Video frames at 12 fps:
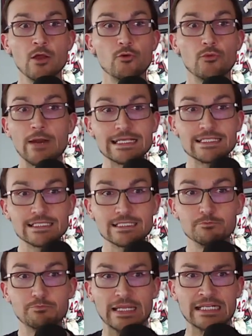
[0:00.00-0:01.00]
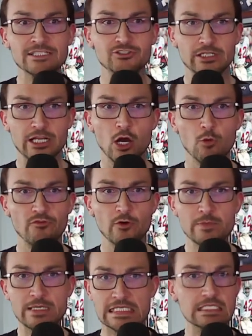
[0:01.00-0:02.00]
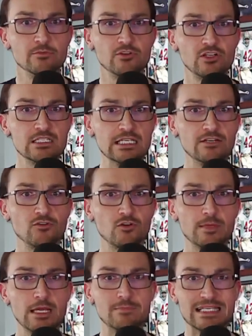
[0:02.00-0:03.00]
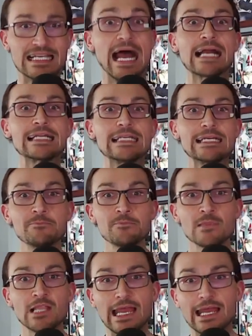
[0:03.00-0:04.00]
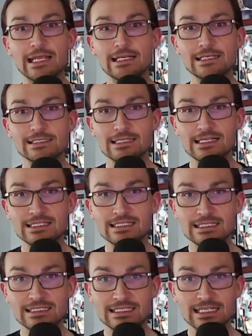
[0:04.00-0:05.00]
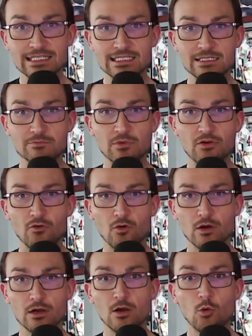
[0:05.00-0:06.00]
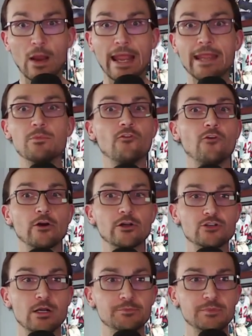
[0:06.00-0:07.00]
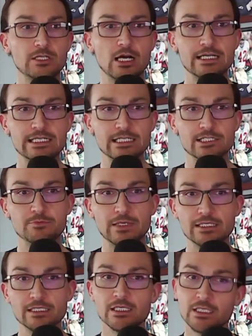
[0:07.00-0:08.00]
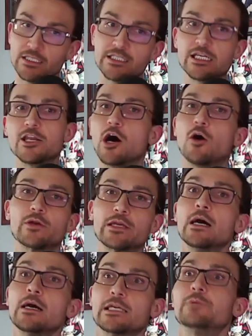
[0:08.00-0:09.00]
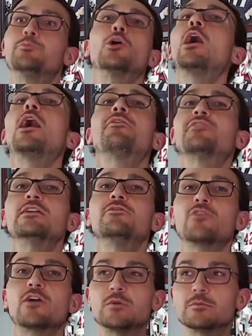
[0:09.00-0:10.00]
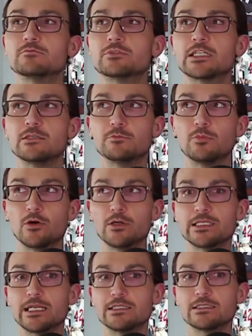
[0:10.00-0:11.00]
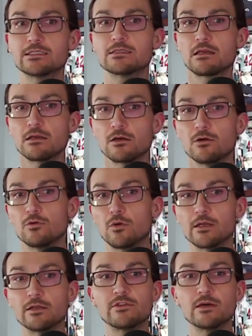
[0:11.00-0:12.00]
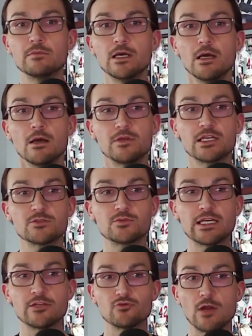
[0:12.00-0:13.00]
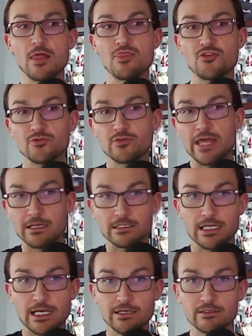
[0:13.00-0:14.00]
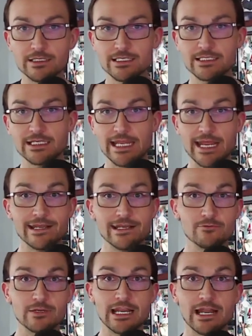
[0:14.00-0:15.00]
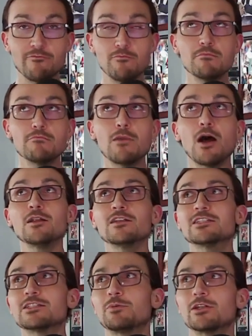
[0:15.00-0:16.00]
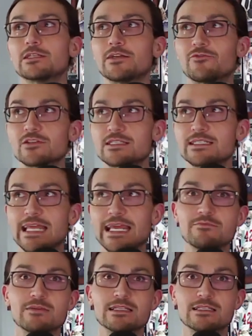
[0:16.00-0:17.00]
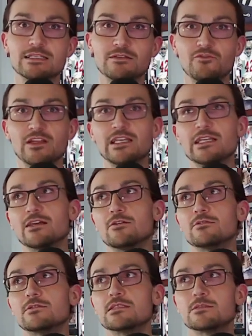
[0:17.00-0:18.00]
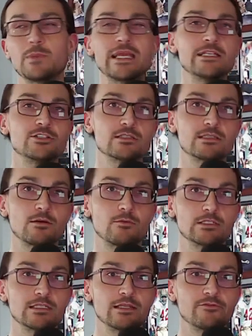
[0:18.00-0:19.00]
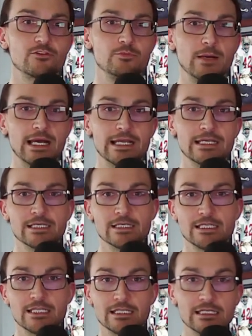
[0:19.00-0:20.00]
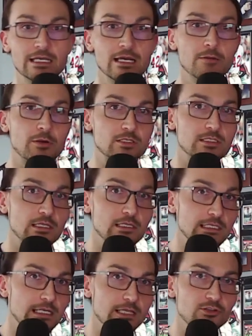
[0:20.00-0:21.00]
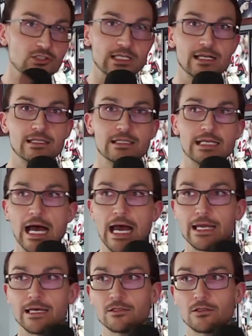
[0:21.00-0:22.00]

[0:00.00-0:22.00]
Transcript: Racism, bigotry, homophobia, xenophobia, misogyny. Misogyny, and it has existed before, way before Trump got here, but you know, he, he profited from them. Can you point to any single one of them? Because we could run through that entire list again and we'd have multiple different statements and videos and speeches that were delivered by the person on the other side of the aisle,